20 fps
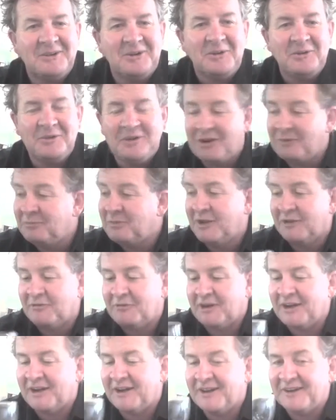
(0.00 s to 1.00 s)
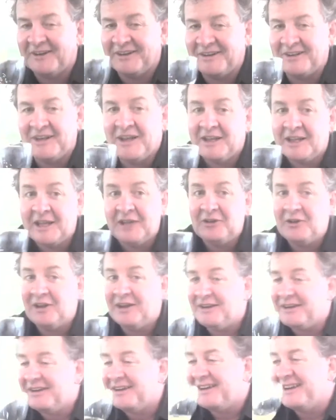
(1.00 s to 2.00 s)
Oh, I'm going to run out. Can you
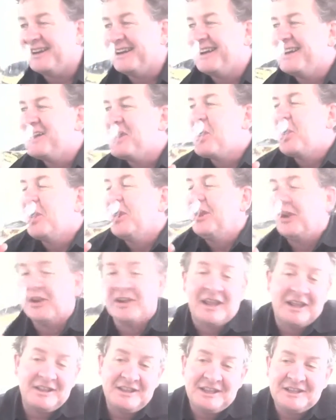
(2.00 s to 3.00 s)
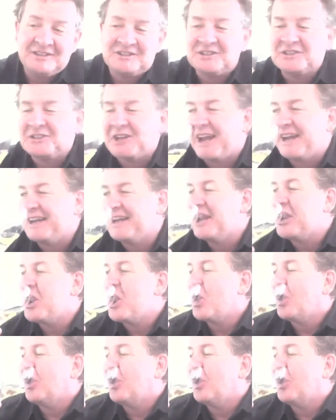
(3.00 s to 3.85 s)
edit that? Okay, and that's the Chardonnay.